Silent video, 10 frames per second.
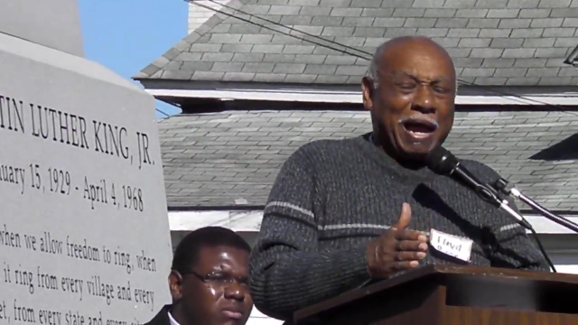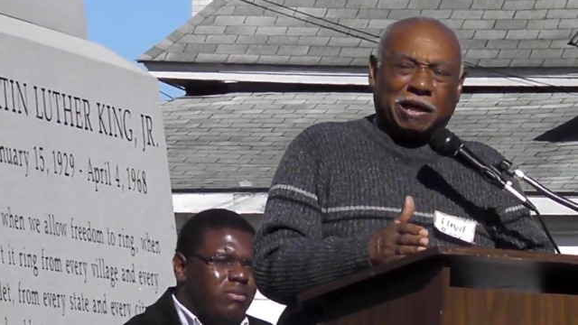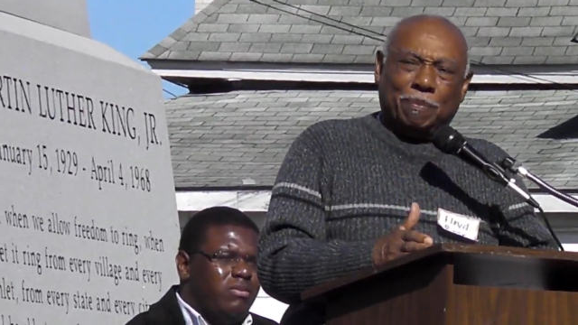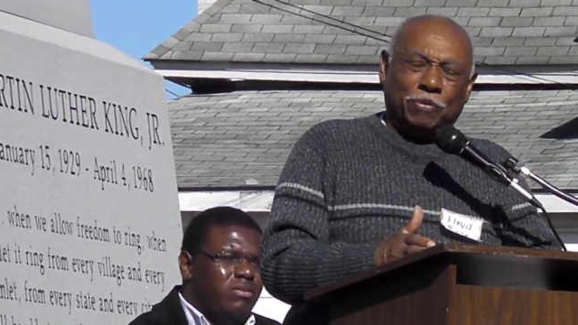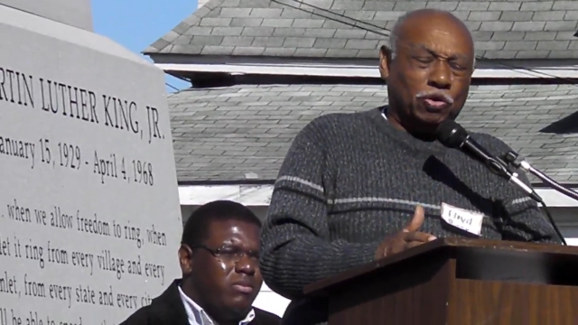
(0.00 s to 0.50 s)

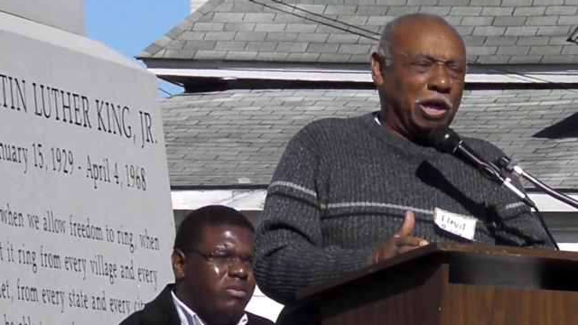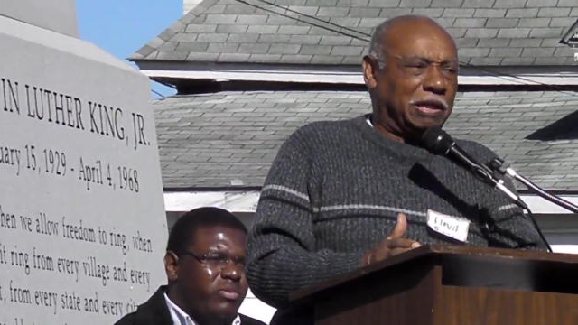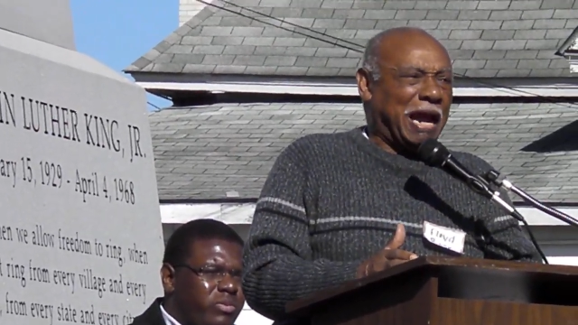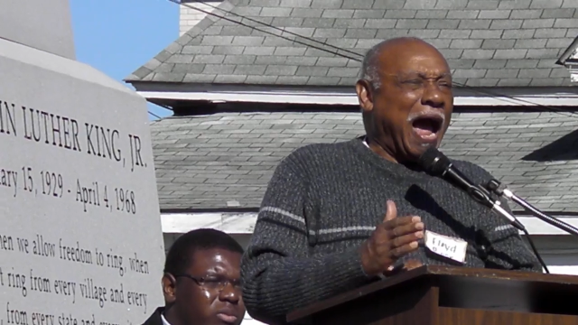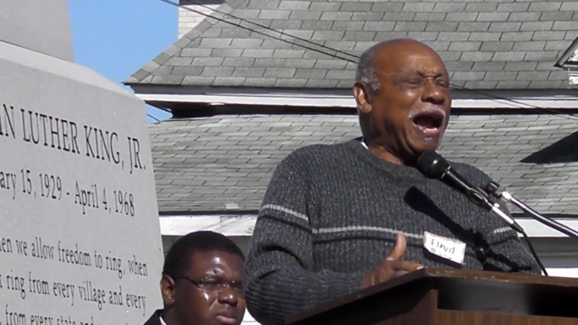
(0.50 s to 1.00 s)
Speaker 1: black
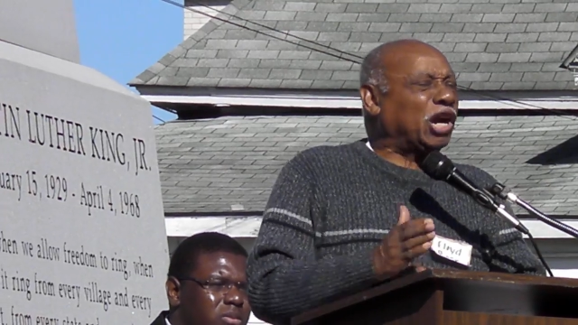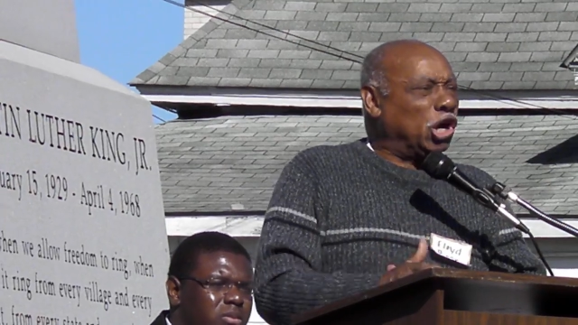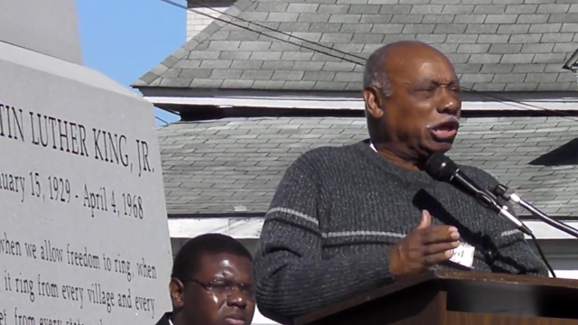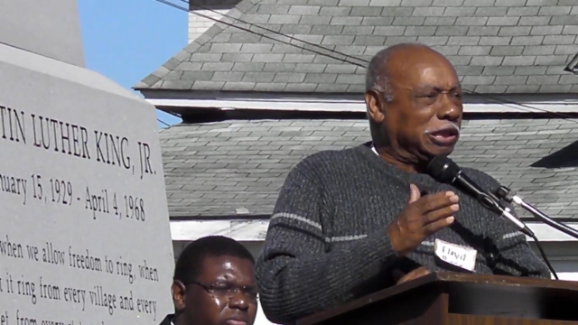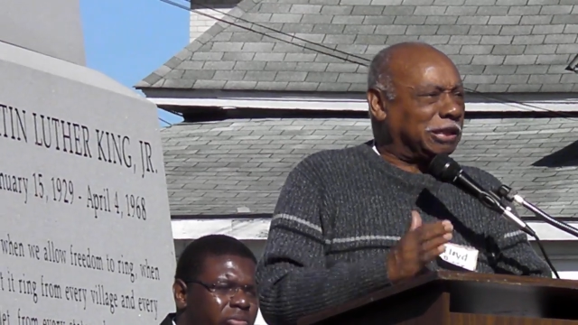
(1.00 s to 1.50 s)
community, I
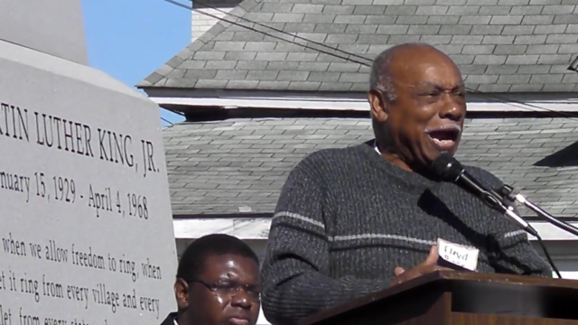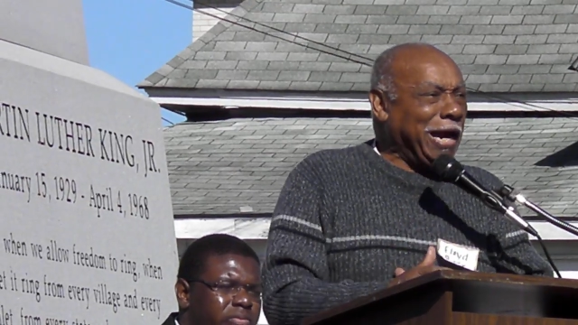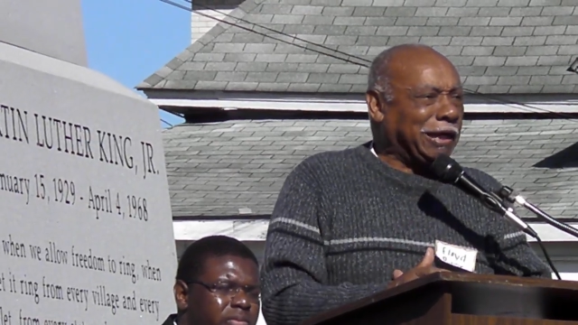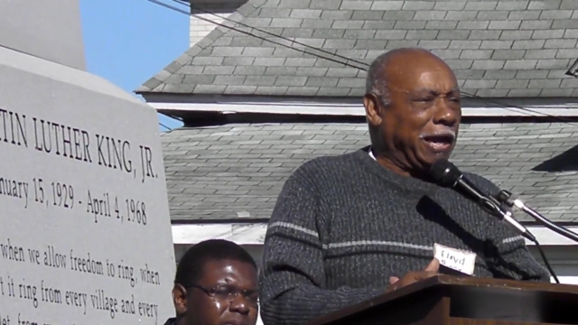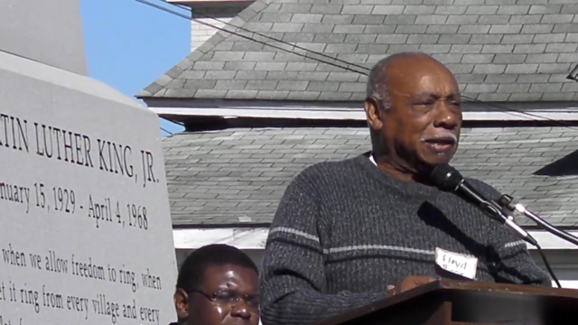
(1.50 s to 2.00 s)
couldn't take